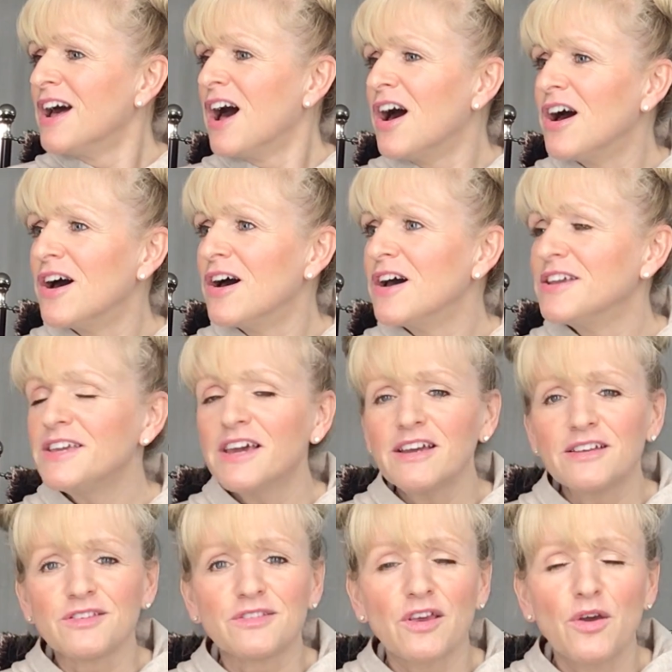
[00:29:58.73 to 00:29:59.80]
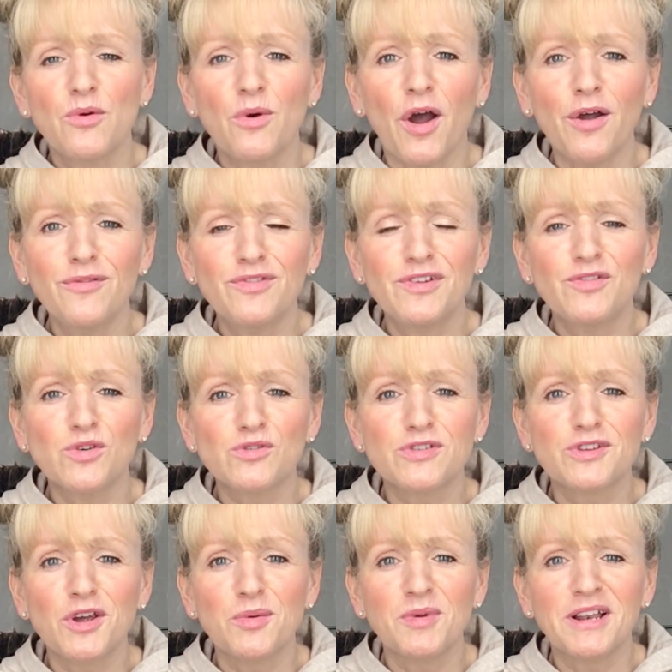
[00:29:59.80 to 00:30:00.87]
Yeah, so hopefully you've got
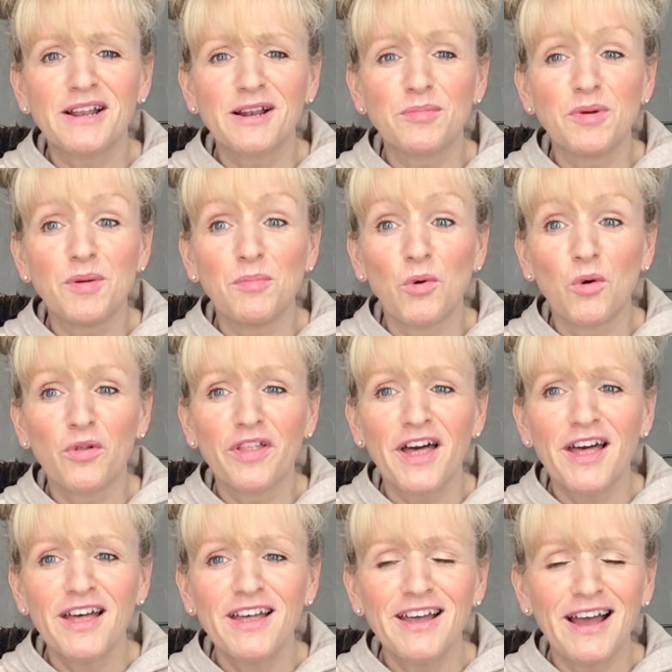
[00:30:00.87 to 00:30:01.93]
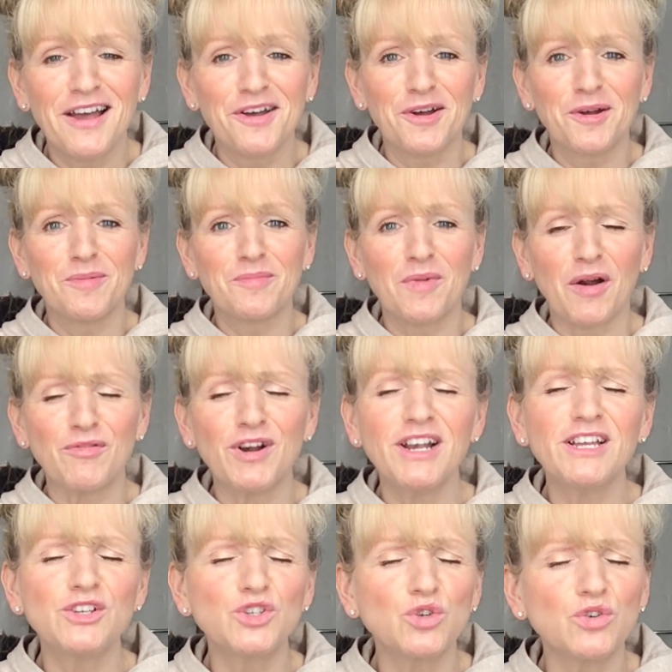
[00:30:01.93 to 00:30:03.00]
to know me a little bit more there. I
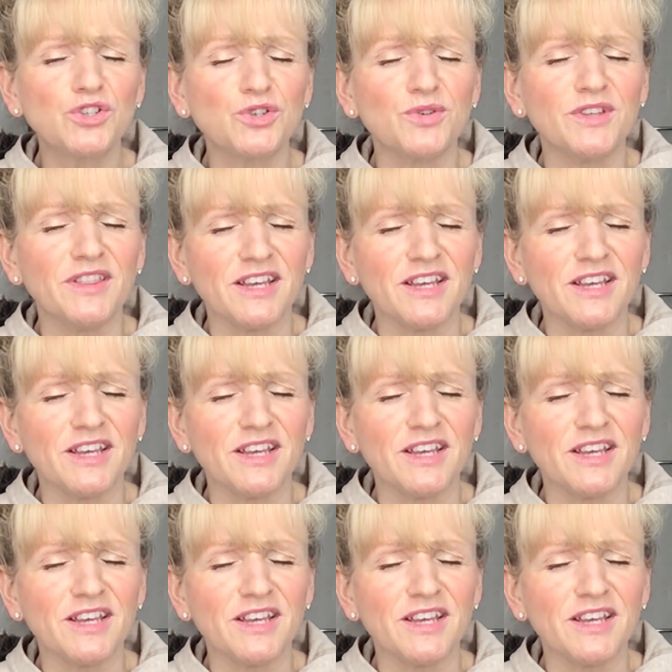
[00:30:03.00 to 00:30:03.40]
really enjoy doing